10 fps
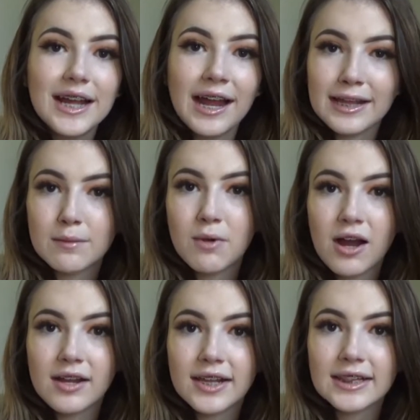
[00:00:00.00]

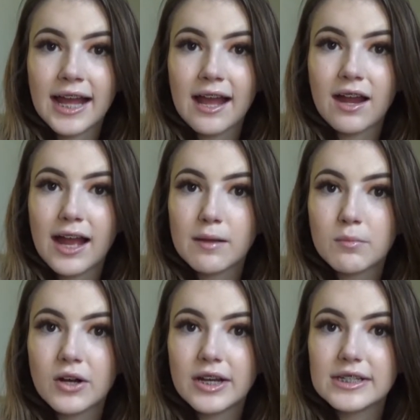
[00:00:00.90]
isopods that I
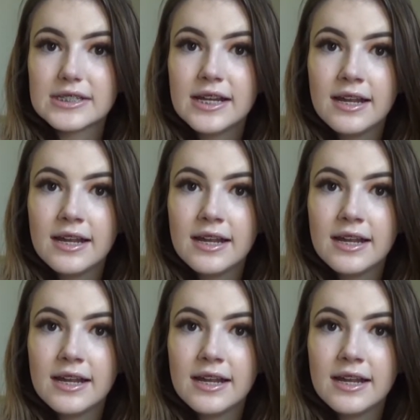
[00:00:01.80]
put